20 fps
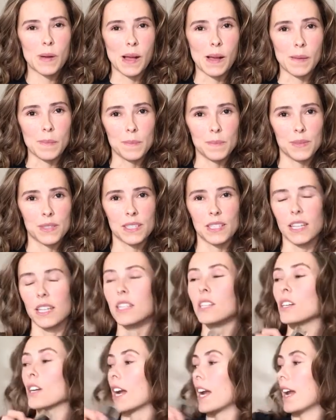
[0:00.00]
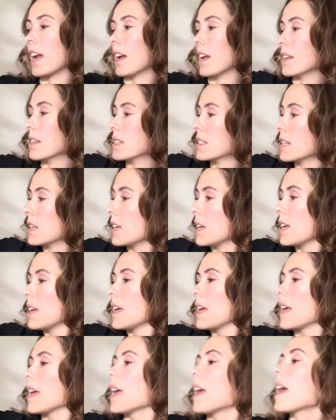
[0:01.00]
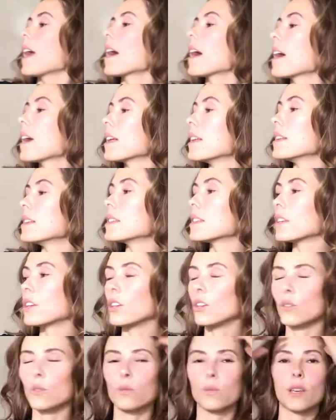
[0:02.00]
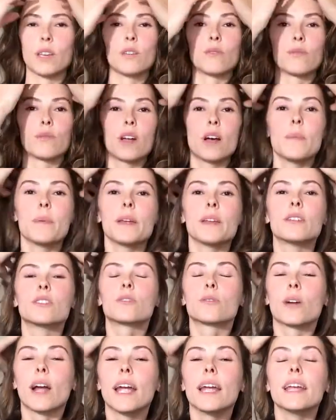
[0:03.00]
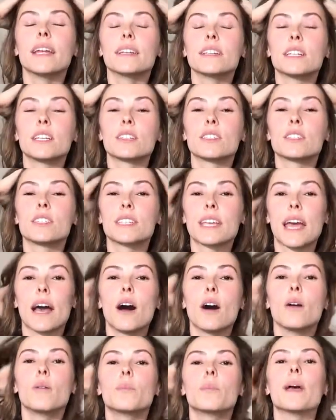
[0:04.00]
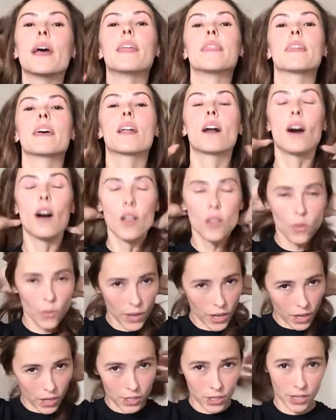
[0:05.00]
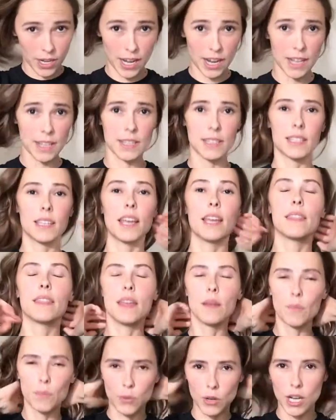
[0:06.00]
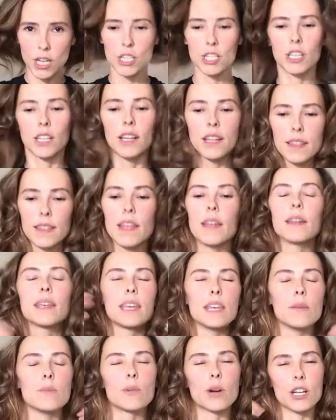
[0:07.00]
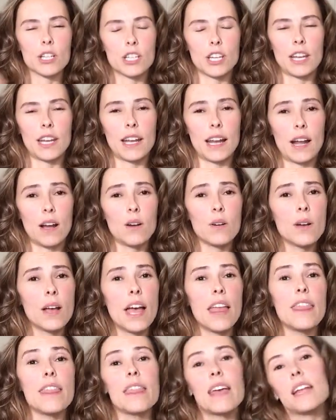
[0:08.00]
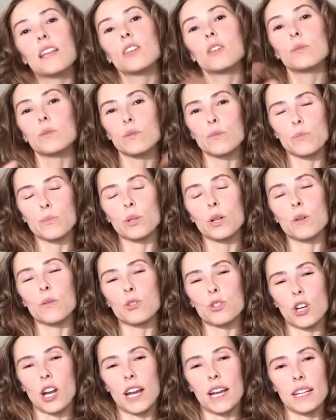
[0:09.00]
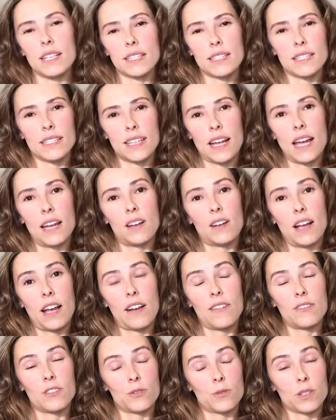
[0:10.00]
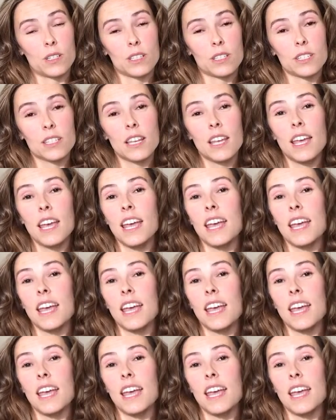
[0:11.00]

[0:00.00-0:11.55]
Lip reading: pumps in your hand, and you can rub it right into your scalp and then all the way on your ends, and then brush it, and then keep brushing it out, and then you will blow dry and style afterwards.